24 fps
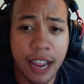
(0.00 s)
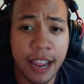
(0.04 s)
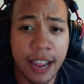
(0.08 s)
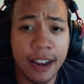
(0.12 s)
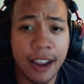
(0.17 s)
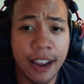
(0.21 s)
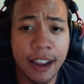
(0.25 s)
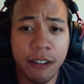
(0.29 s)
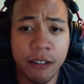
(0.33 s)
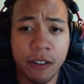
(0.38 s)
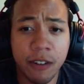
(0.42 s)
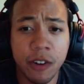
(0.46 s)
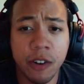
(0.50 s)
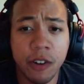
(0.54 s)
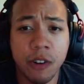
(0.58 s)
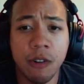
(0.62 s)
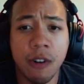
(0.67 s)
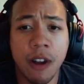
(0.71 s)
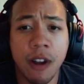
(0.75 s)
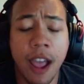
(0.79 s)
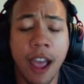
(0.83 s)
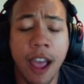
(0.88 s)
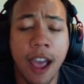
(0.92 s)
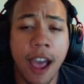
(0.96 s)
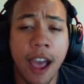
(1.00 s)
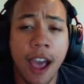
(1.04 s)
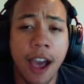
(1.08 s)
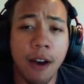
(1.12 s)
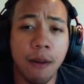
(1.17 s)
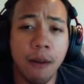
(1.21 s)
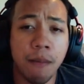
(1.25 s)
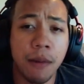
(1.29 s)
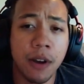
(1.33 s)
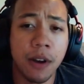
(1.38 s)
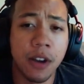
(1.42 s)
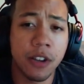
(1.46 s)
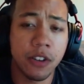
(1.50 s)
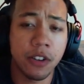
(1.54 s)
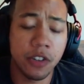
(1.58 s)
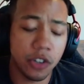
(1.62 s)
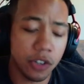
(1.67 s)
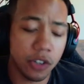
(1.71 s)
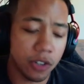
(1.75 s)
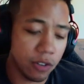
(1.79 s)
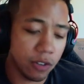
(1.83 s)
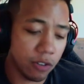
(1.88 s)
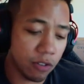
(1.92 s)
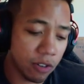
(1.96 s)
and I don't know how
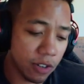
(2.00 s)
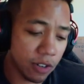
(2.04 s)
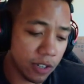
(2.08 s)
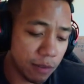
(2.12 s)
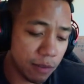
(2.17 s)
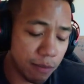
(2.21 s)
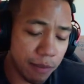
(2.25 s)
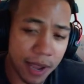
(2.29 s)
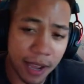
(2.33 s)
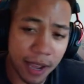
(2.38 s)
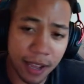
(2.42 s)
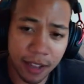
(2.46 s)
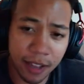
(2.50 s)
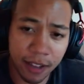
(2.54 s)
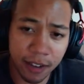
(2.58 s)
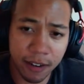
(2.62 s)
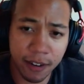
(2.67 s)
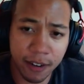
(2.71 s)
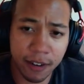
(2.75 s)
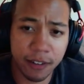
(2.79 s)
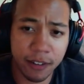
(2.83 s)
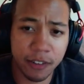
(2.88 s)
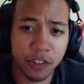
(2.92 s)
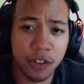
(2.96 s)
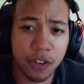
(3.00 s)
much Chris Ballard,